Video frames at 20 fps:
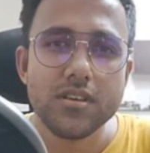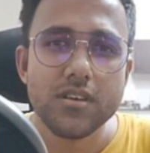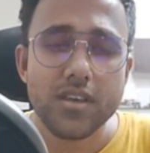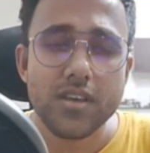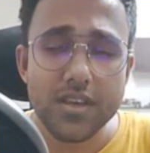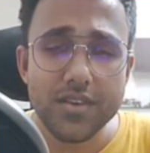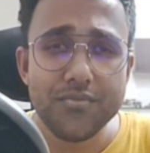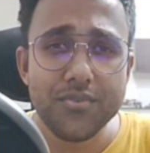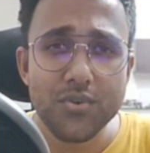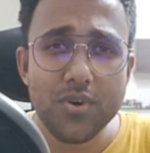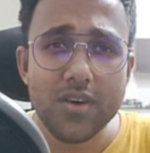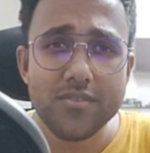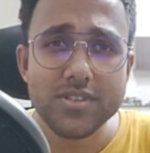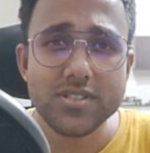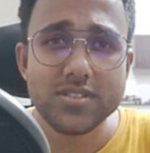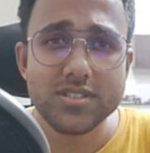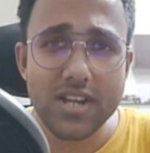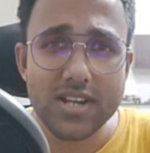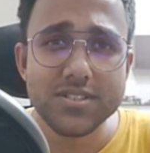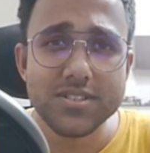If you have a
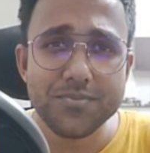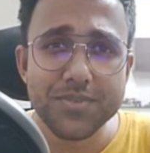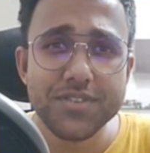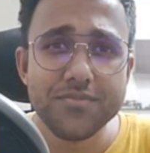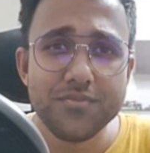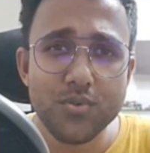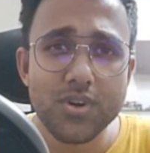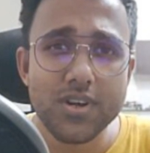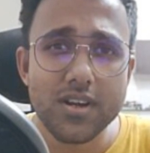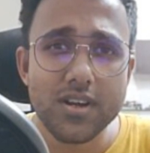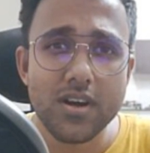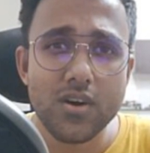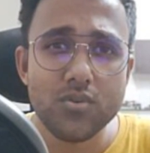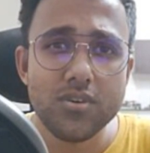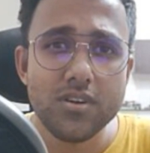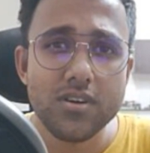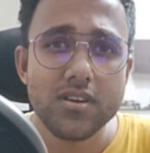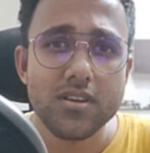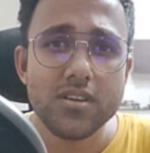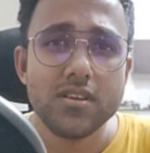ChatGPT 4
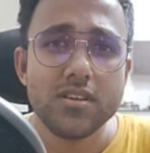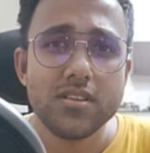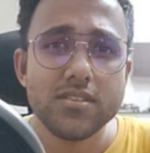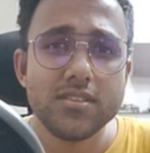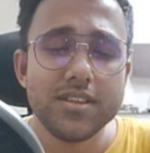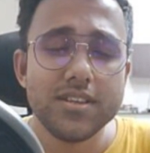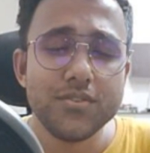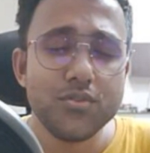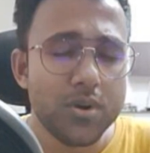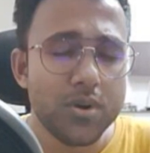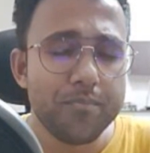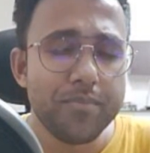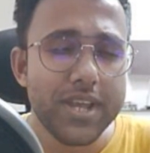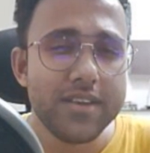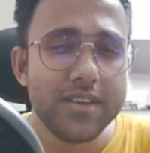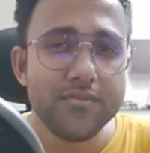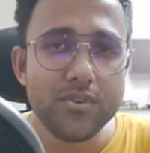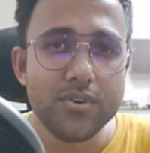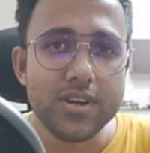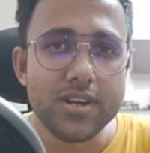account, then you are
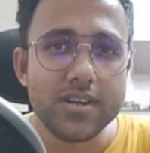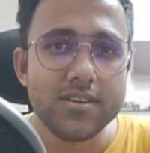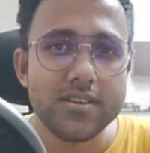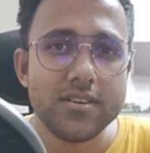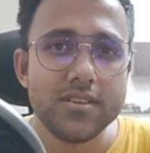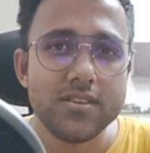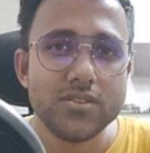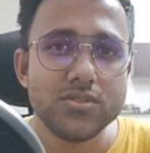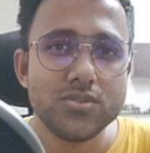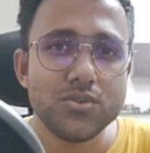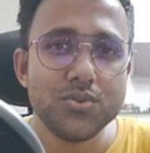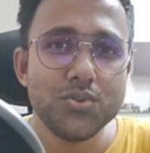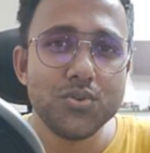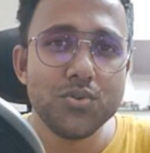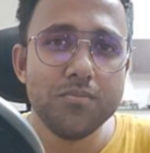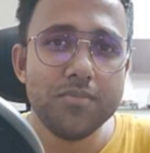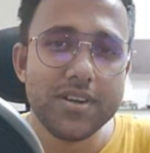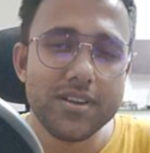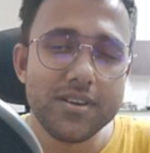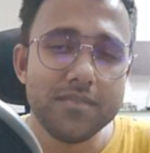paying for it. So you
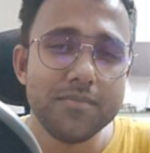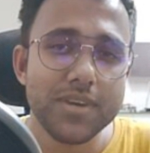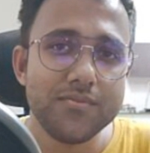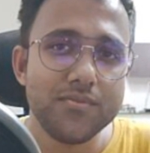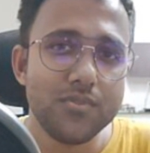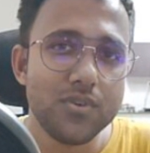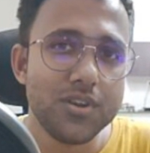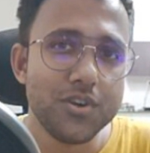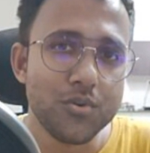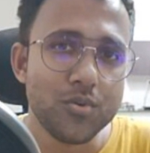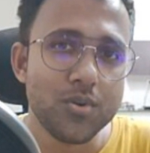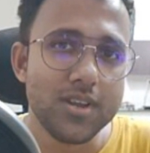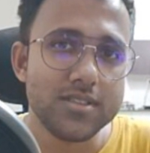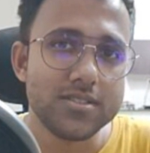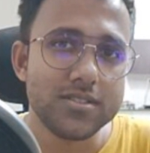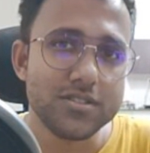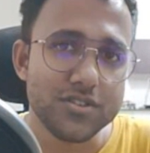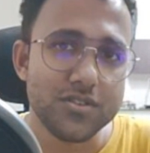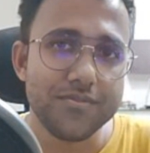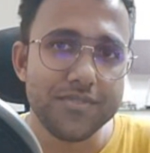better make full
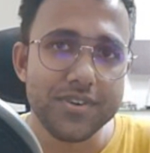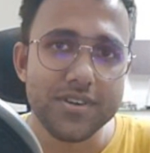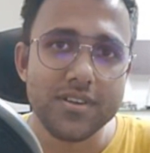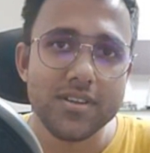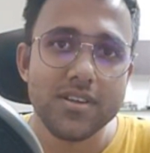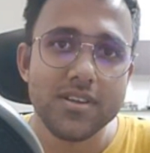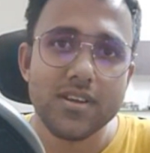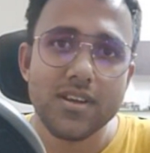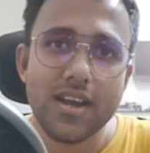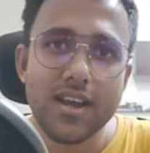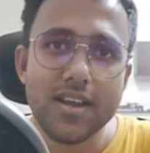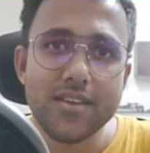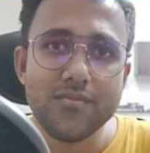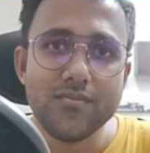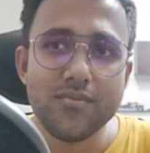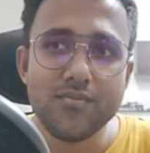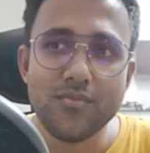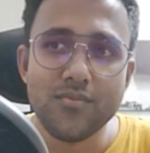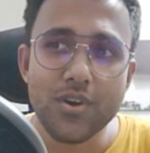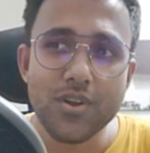utilization of it.
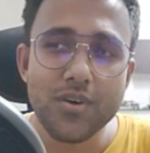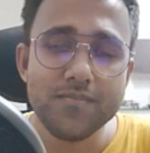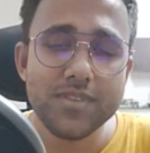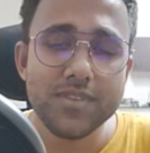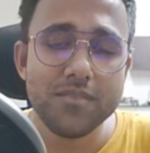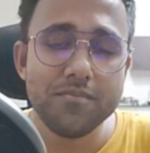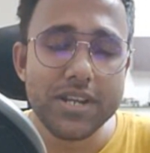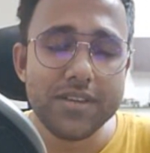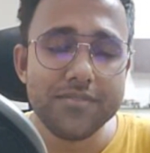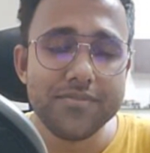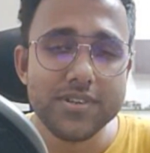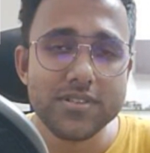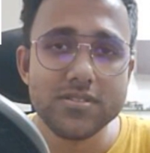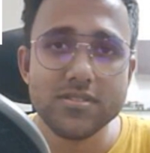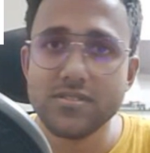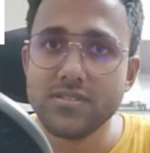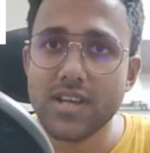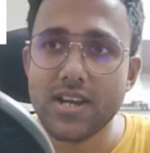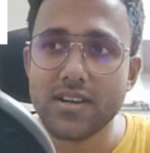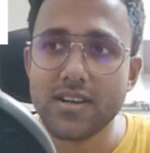And one of the benefits
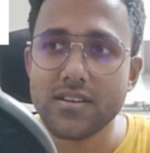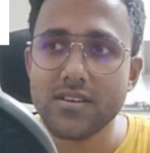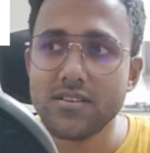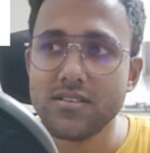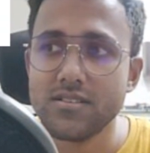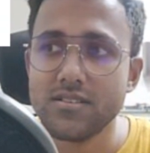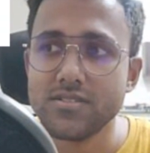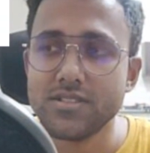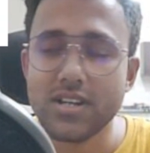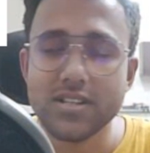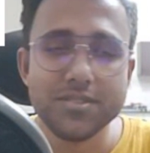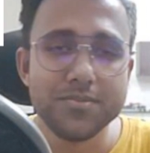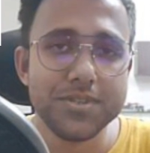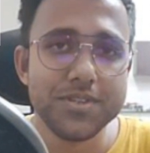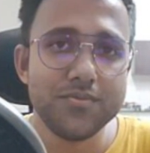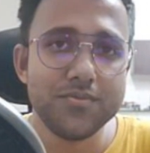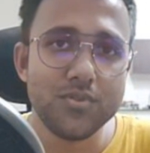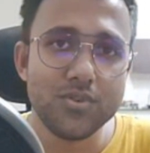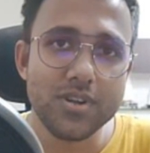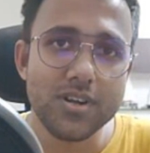that
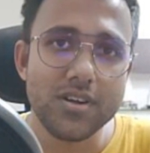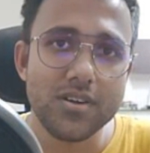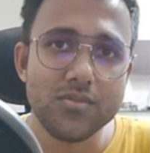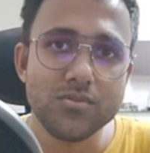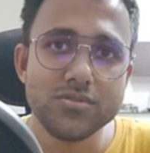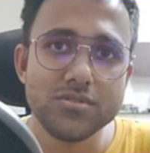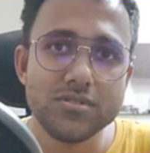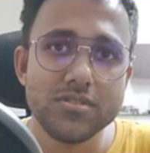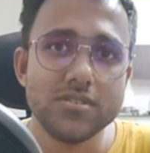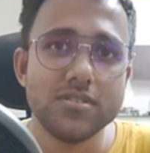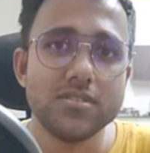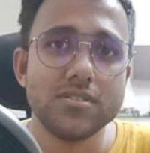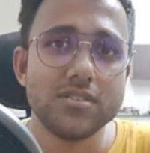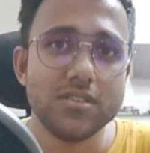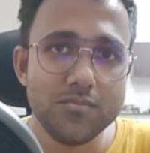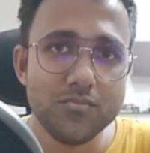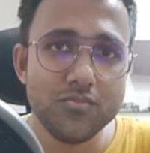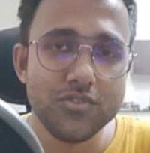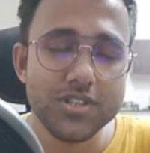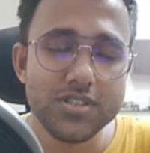ChatGPT 4 accounts
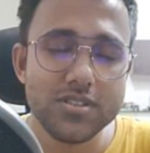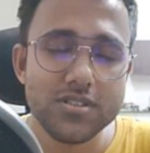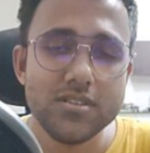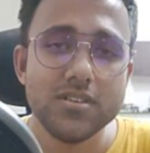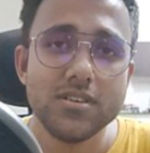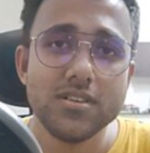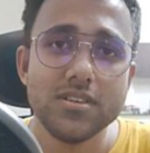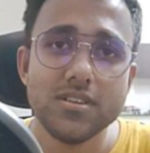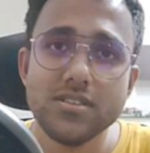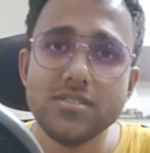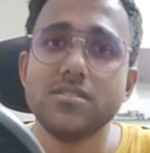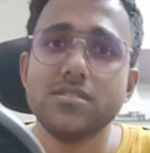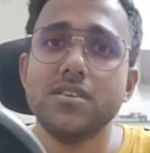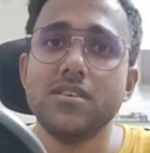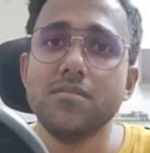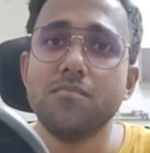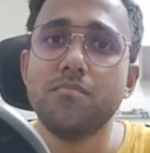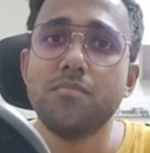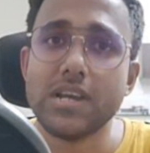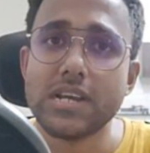come with is
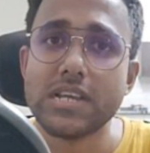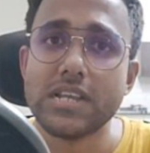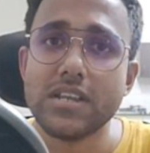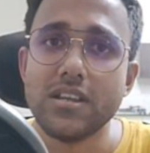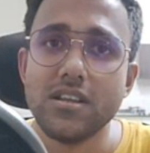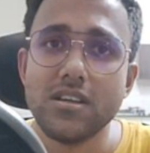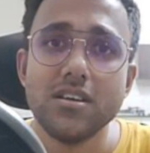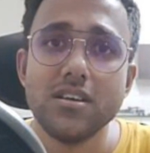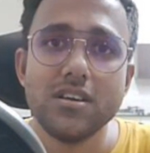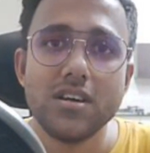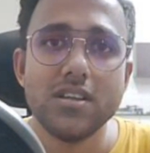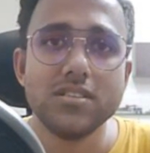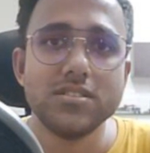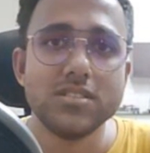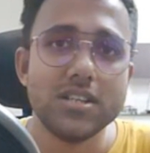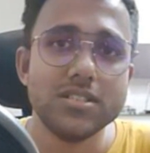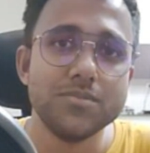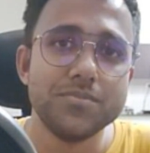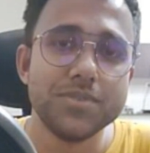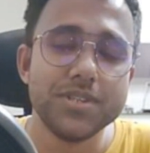a plugin. A
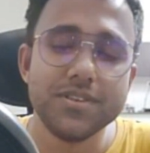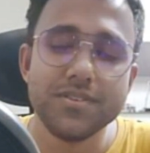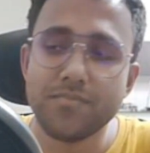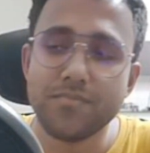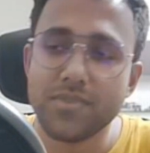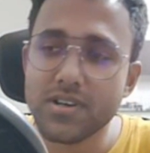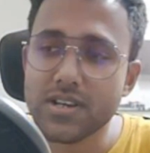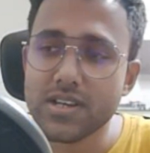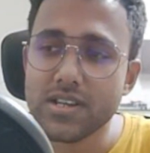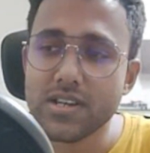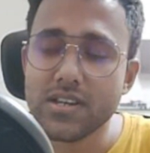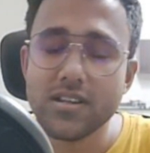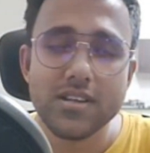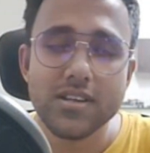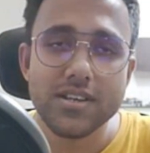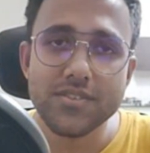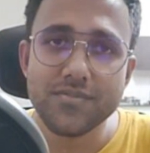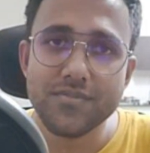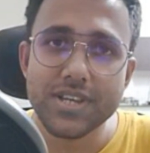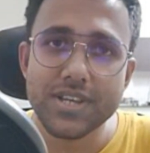ChatGPT plugin
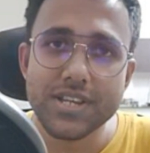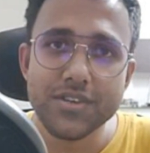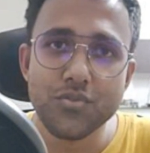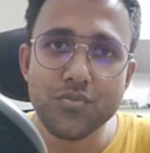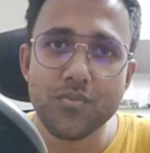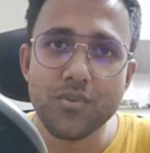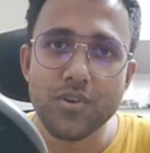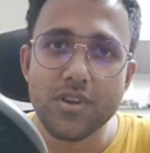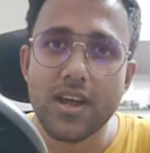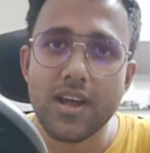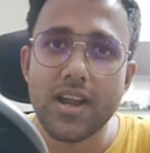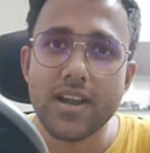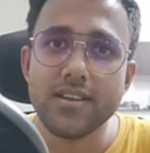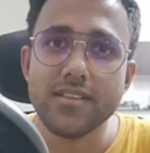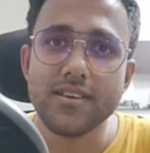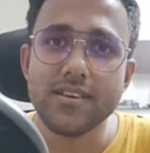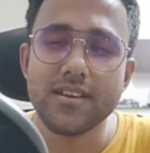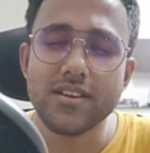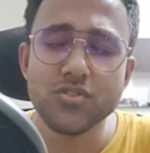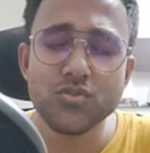is very useful and
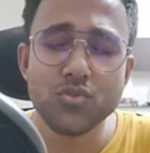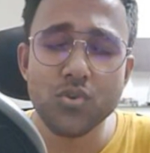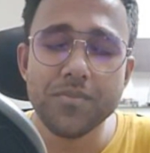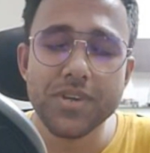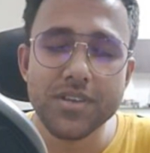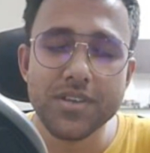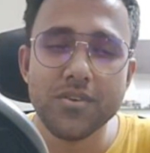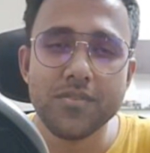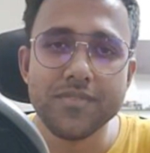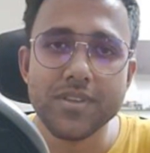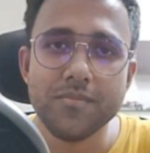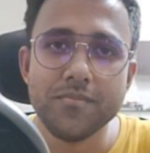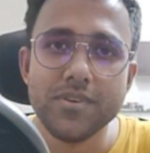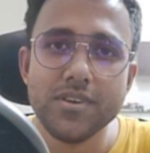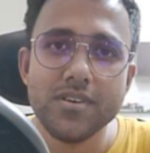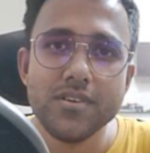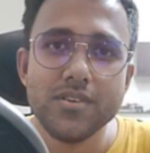there are so many of them.